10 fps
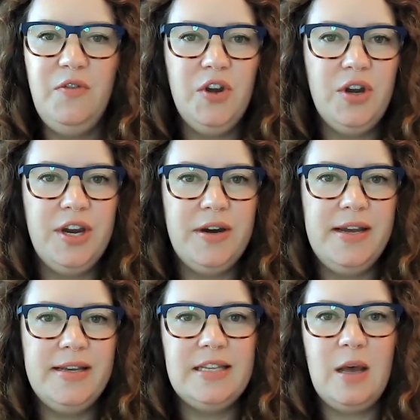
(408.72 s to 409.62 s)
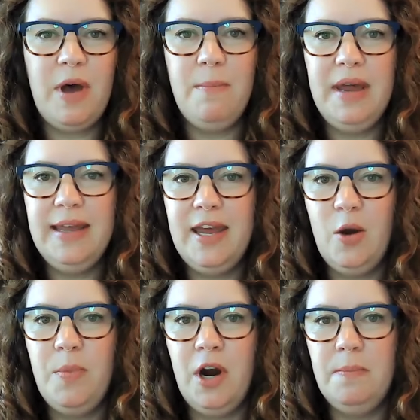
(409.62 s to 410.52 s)
If you're curious about
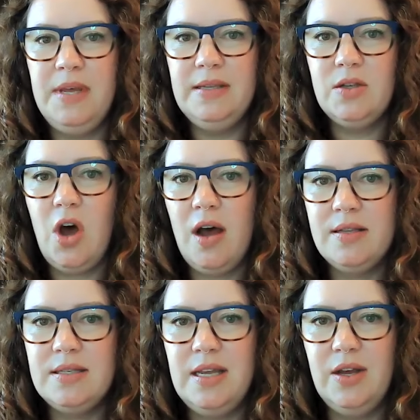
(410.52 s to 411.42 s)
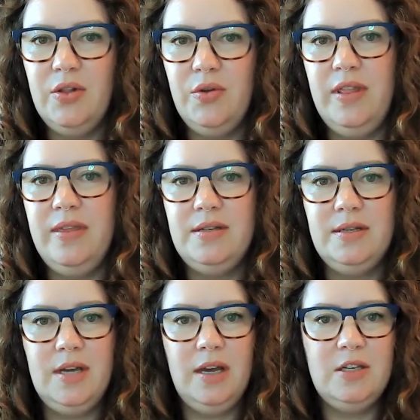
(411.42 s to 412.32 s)
Medicare Part B's costs, including the
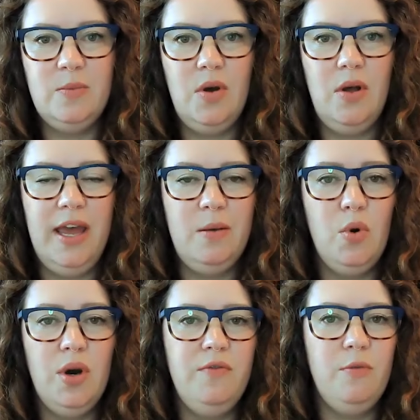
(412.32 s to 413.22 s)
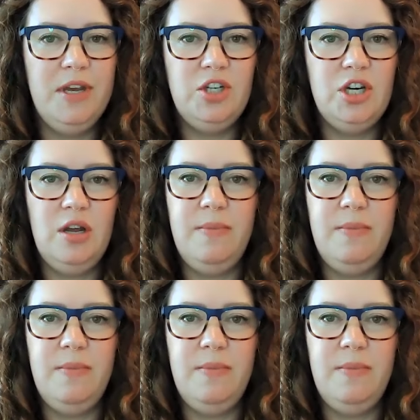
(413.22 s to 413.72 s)
deductible and more information